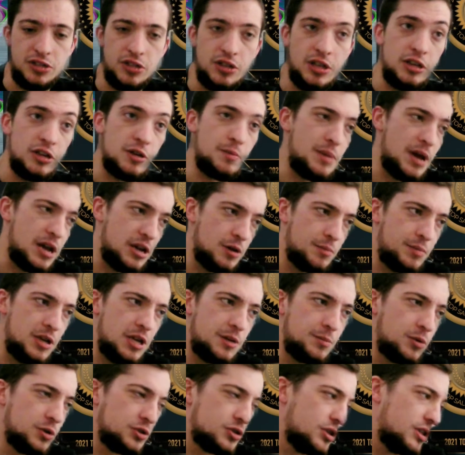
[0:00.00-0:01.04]
so that you can pay your
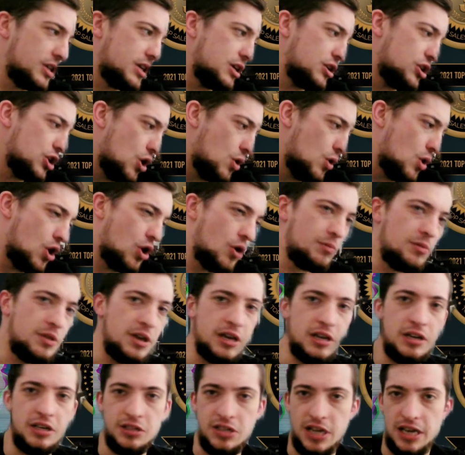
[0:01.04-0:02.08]
people, so they can go home, they
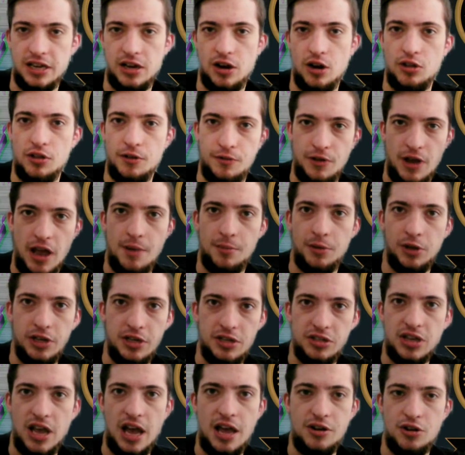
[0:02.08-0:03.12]
can take care of their
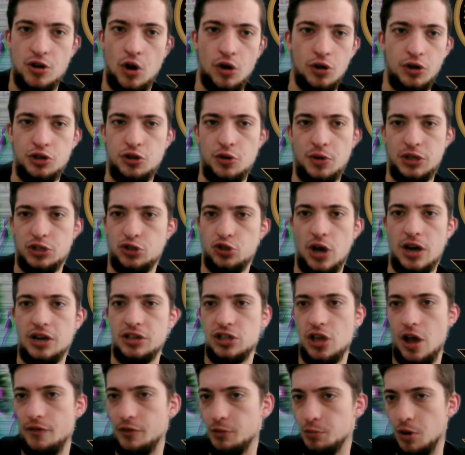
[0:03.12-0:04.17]
families, and all you're doing is trying to
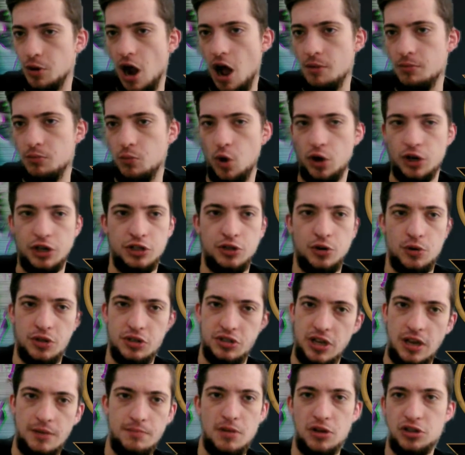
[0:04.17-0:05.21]
solve a problem, working toward the
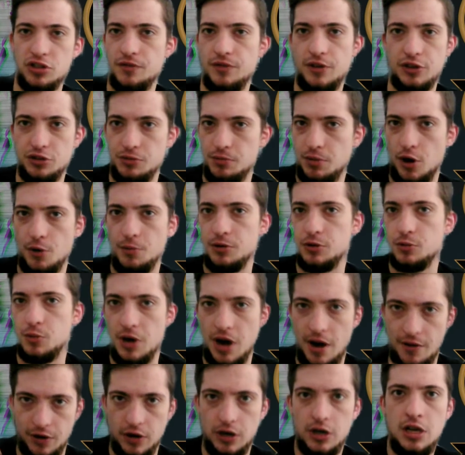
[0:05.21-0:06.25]
same mission, vision, purpose,
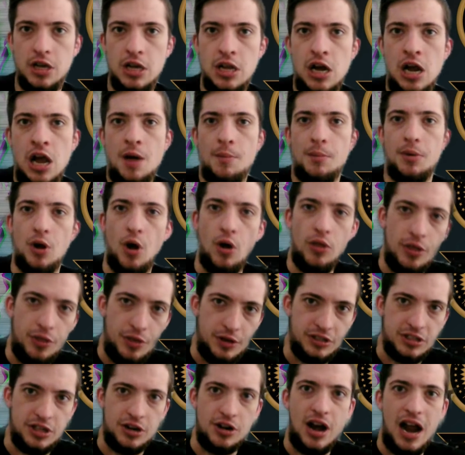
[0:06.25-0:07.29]
whatever. But all the
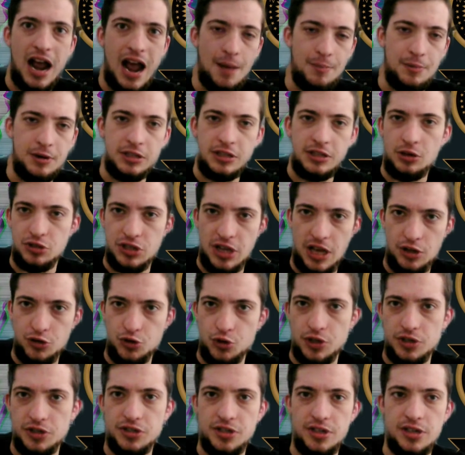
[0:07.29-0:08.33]
things that are happening, those
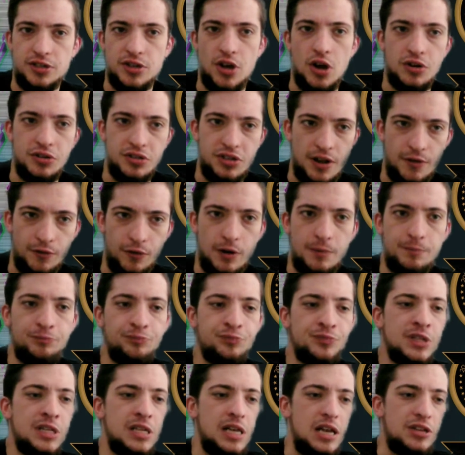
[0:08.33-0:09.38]
intricacies are different.
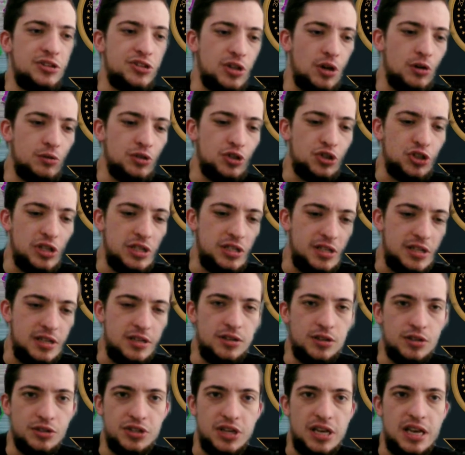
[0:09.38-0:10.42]
And so she
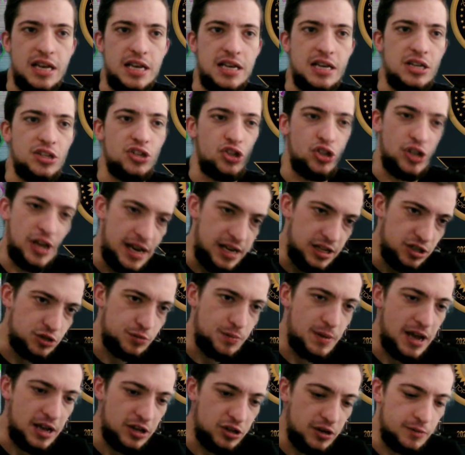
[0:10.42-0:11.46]
deals in
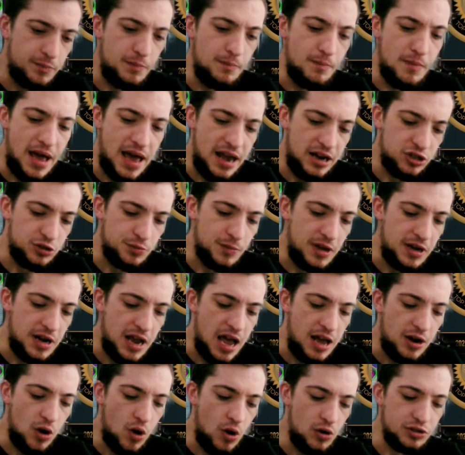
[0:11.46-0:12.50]
change management,
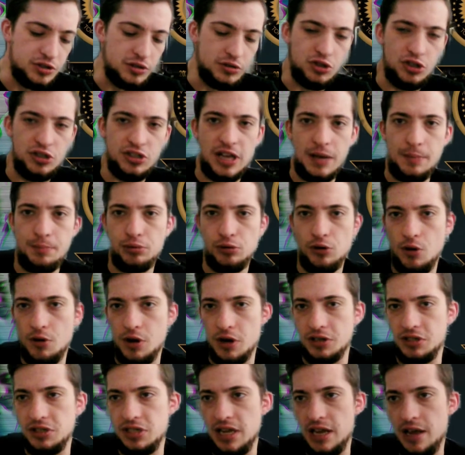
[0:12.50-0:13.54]
and also she's a
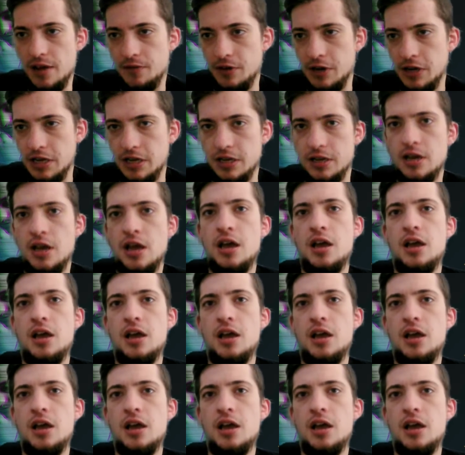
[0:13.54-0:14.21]
productivity